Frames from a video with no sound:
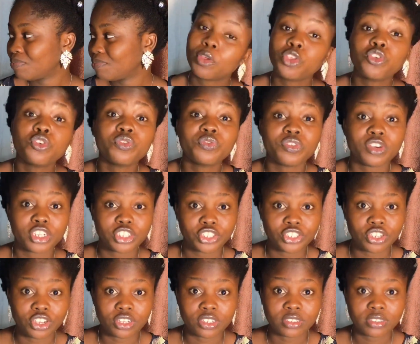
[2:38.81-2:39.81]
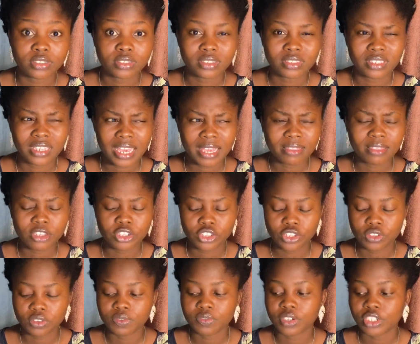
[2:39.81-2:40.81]
YouVersion. Yeah, I think
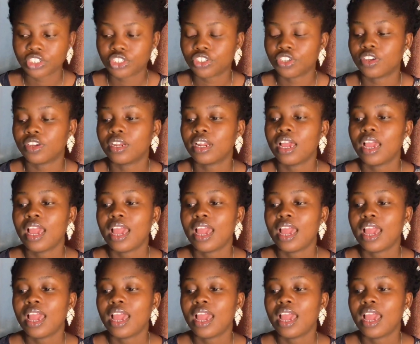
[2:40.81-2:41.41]
YouVersion.